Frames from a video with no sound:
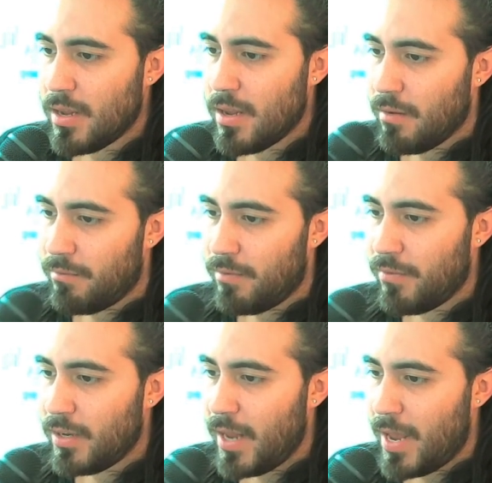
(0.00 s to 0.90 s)

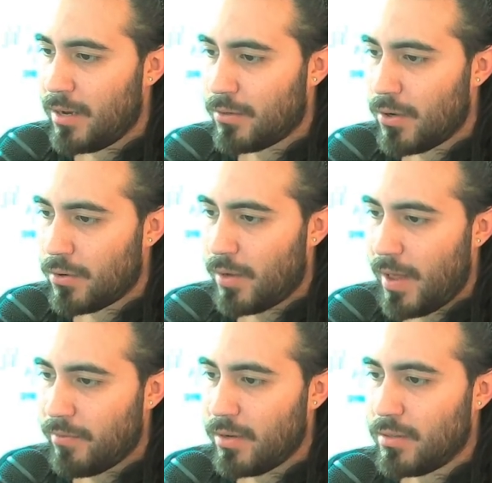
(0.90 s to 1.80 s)
Vivid anecdotal
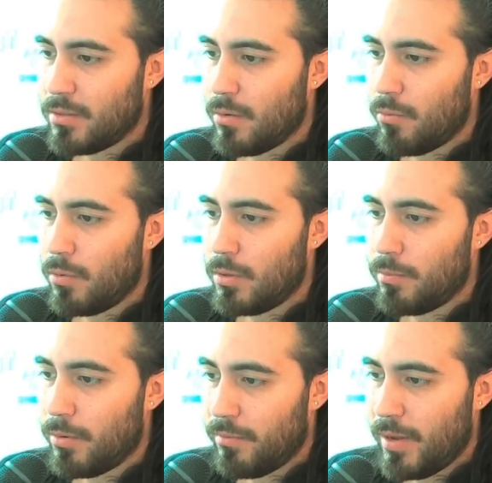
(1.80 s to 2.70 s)
evidence will
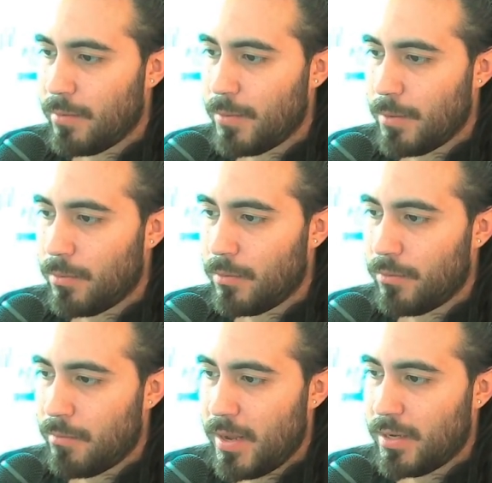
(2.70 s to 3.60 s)
prevent people
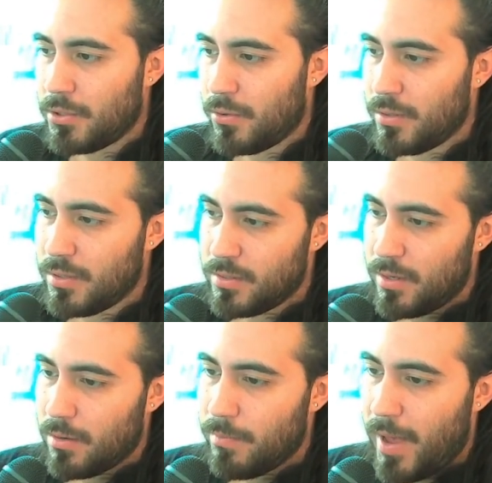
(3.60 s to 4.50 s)
from making choices
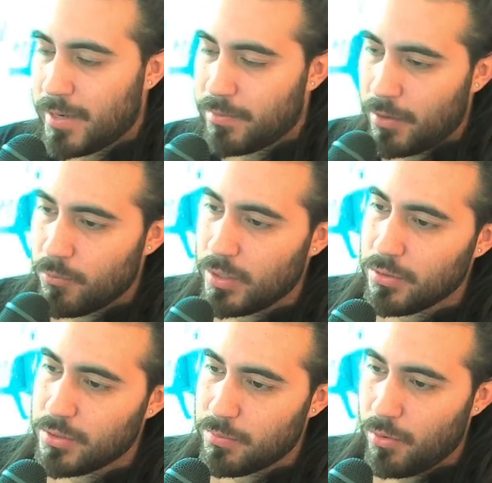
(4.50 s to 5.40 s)
that are backed by real
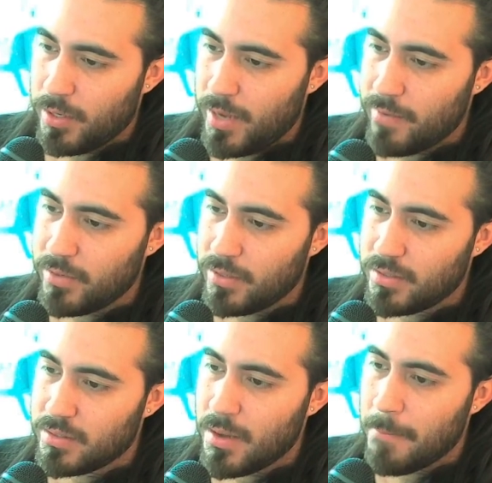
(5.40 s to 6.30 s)
supporting
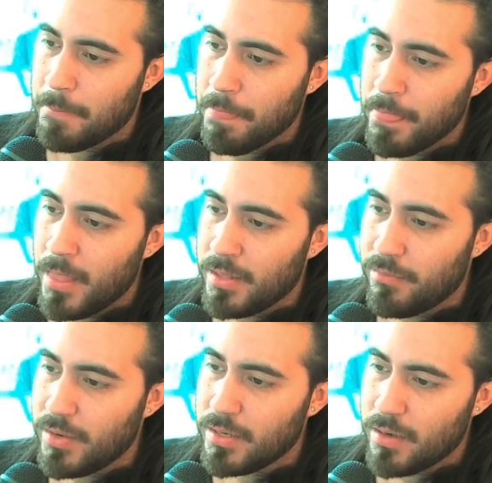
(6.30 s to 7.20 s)
evidence. In the
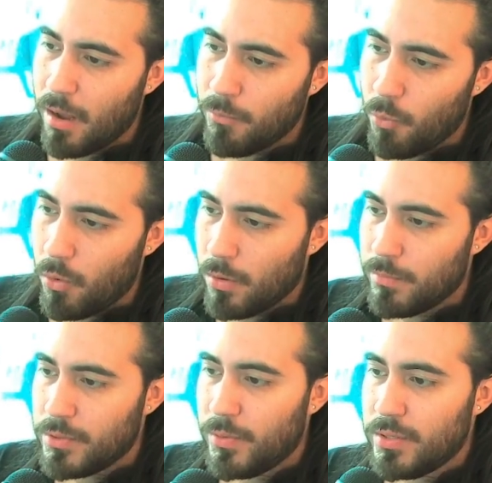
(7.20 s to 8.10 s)
Vietnam War,
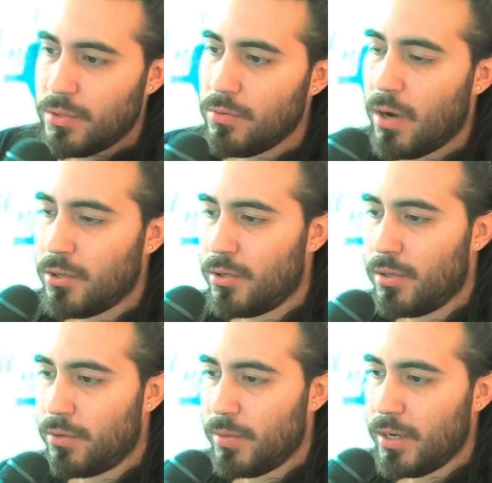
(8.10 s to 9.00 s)
between 200
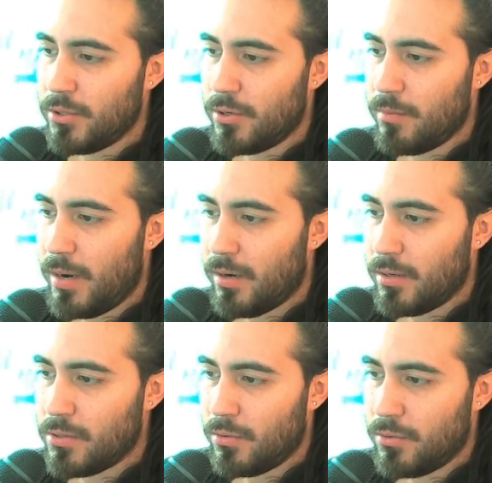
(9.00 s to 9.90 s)
and 300
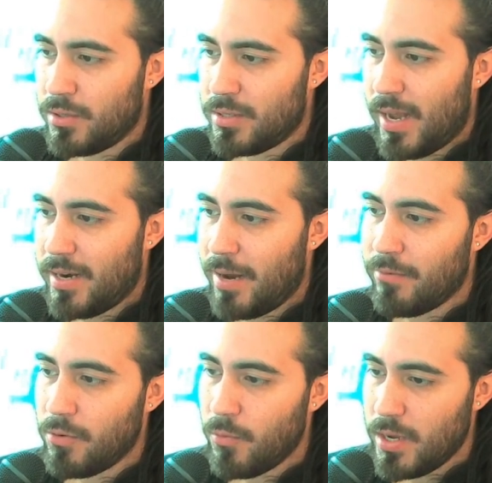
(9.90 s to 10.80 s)
American soldiers died
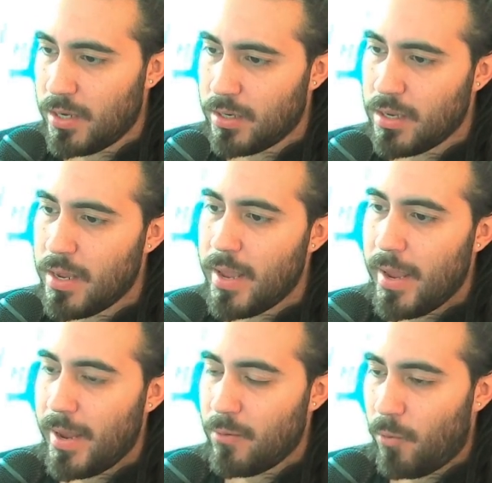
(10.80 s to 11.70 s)
every week.
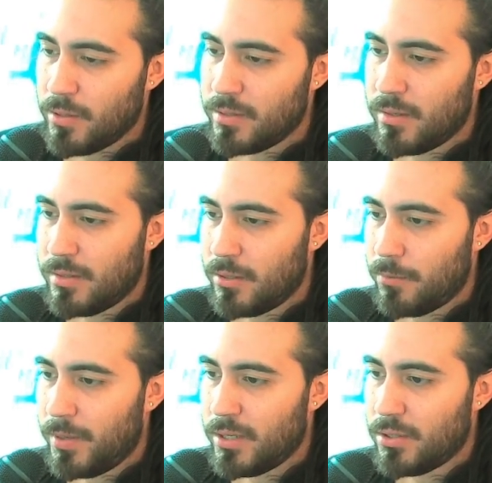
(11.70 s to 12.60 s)
It wasn't until
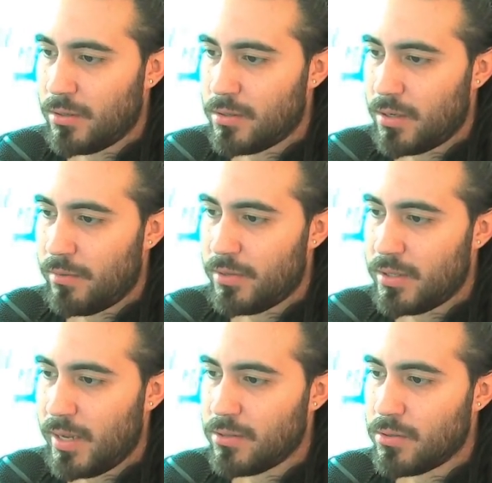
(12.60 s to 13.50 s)
pictures of the
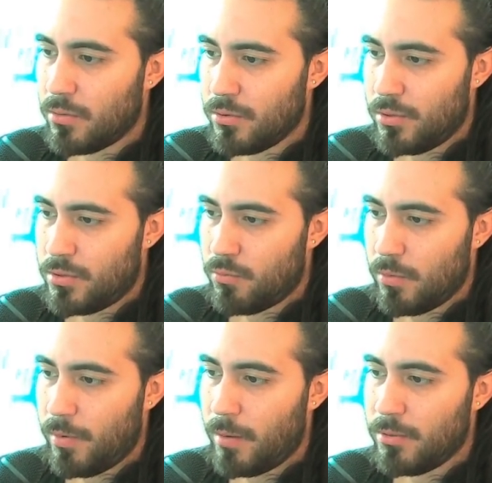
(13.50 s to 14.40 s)
dead soldiers
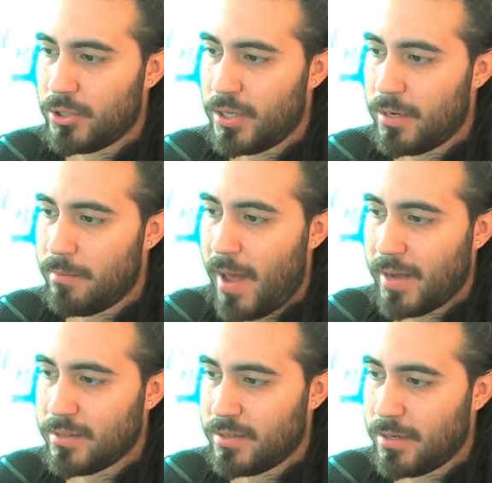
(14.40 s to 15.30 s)
were published in a
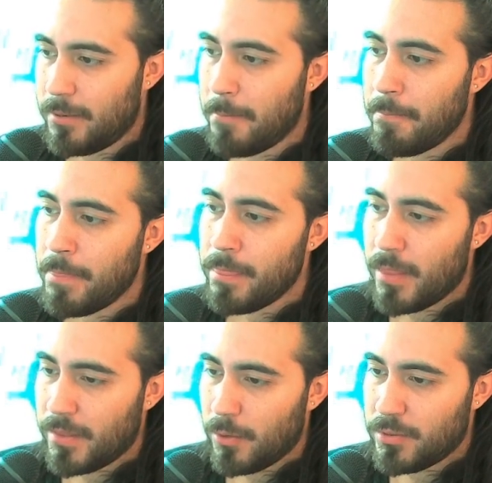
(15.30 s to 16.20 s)
magazine
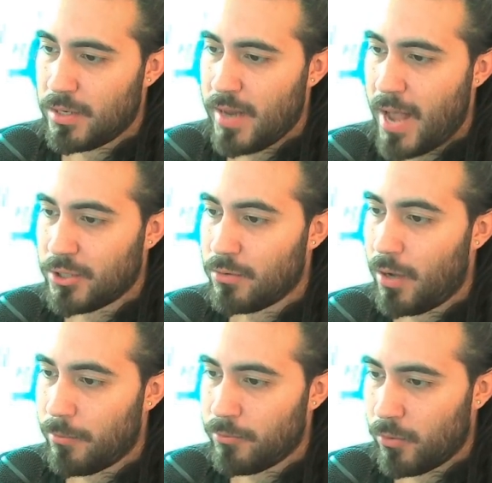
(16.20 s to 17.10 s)
that there was a national
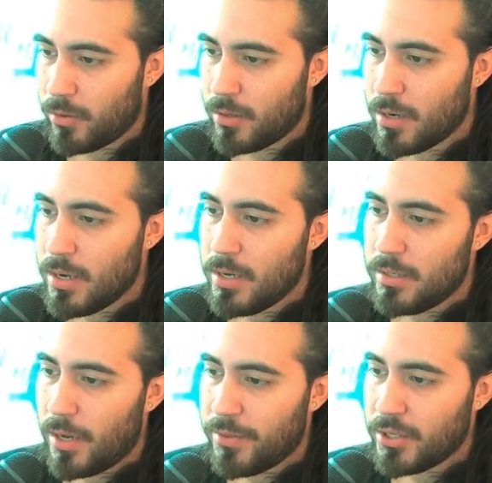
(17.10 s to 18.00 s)
uproar.
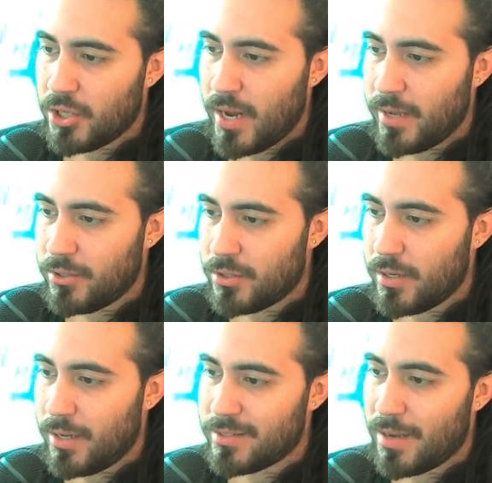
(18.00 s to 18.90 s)
Nothing changed
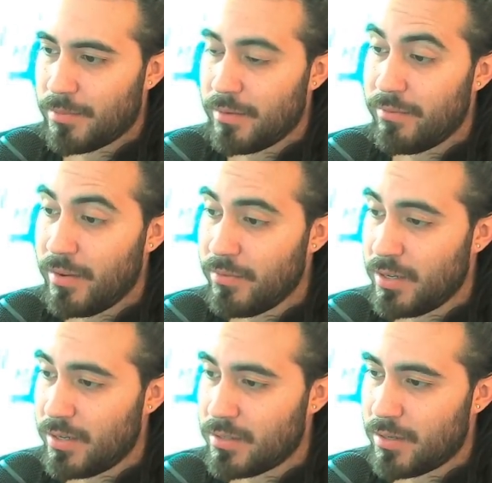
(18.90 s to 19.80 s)
except the
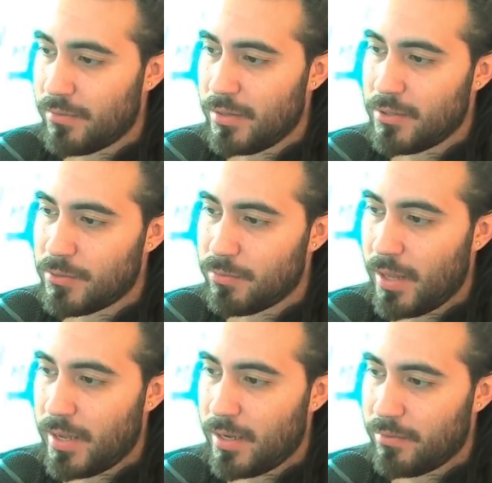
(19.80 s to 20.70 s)
vividness of the
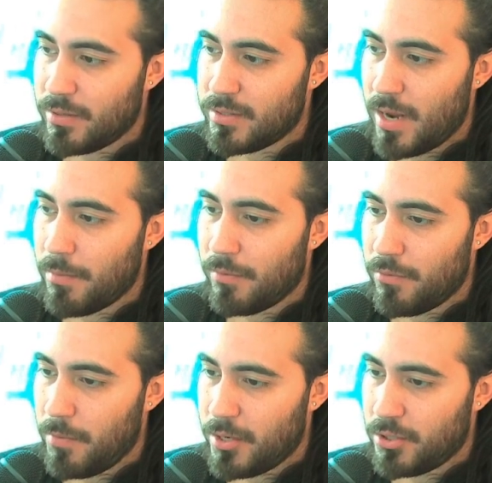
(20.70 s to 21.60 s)
display of the same
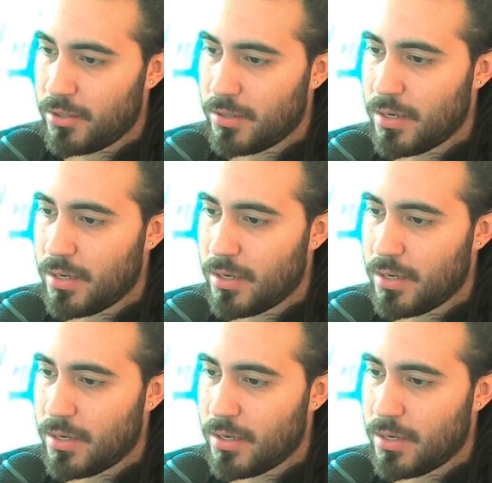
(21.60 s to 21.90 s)
information.